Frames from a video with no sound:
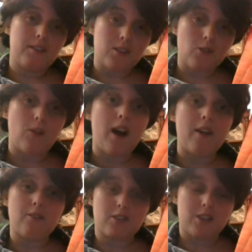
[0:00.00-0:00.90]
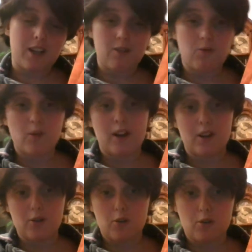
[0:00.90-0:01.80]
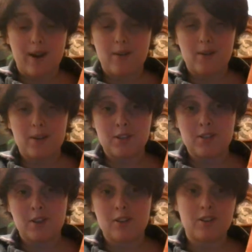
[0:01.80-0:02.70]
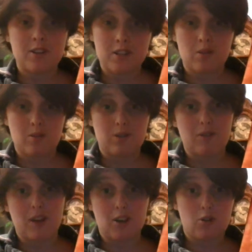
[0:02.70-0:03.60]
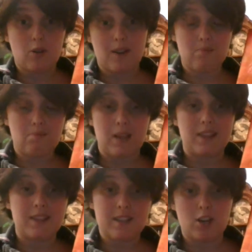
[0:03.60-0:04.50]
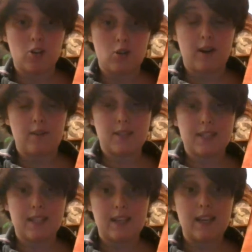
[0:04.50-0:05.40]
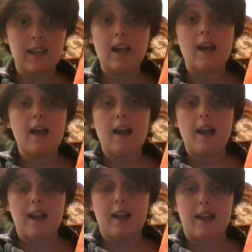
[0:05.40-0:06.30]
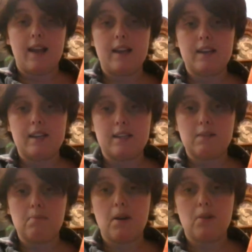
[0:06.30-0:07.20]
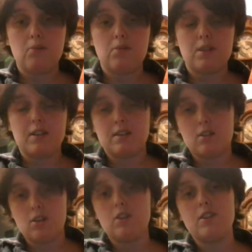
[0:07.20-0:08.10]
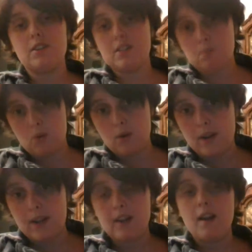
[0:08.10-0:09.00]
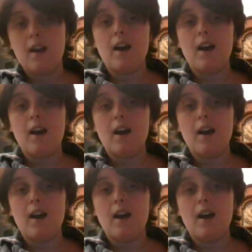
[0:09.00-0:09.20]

The survivors kind of went underground and started this sort of underground, made this underground city. And it's about this girl and this boy.